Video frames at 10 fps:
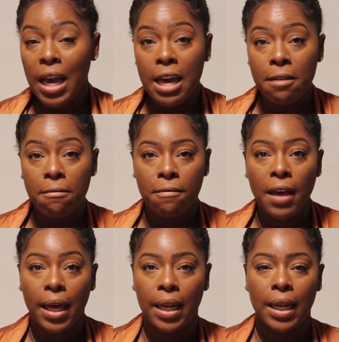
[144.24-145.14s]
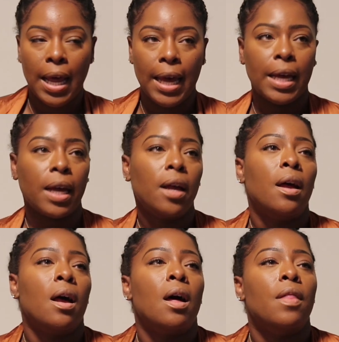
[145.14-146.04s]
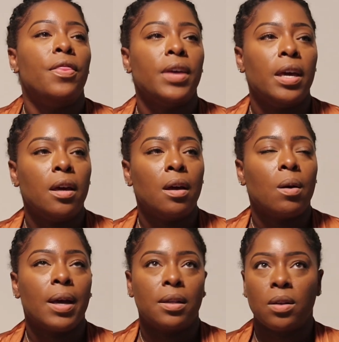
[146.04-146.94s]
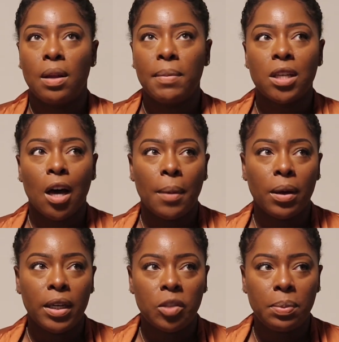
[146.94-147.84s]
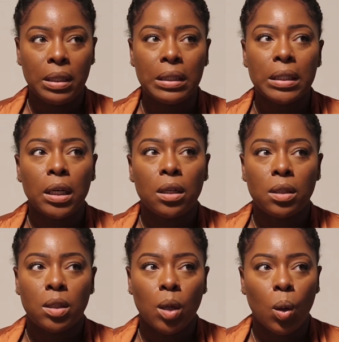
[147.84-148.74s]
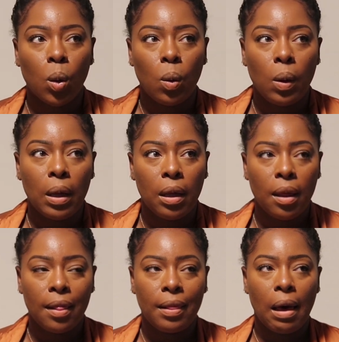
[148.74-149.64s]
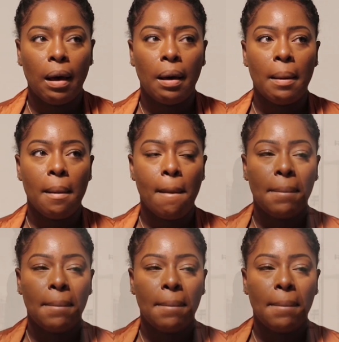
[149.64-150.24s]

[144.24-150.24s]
it fit. Like okay, so let me talk about each piece. So the